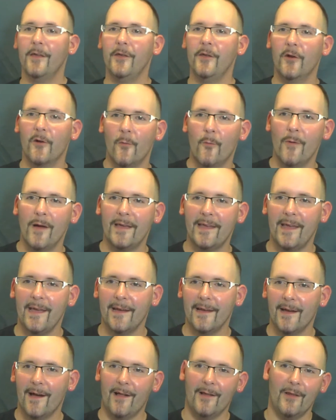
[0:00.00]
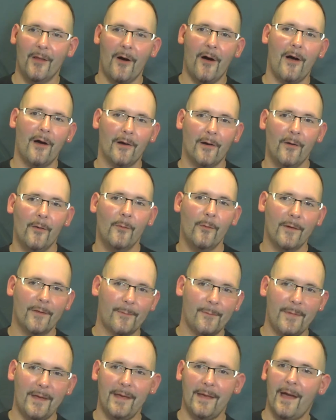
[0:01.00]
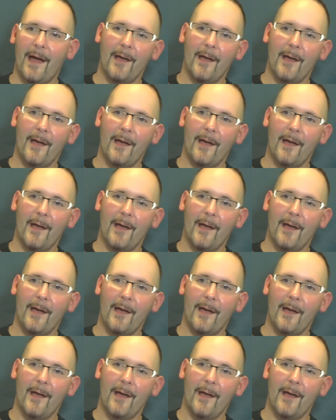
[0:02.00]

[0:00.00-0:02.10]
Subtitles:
your wicking along with me.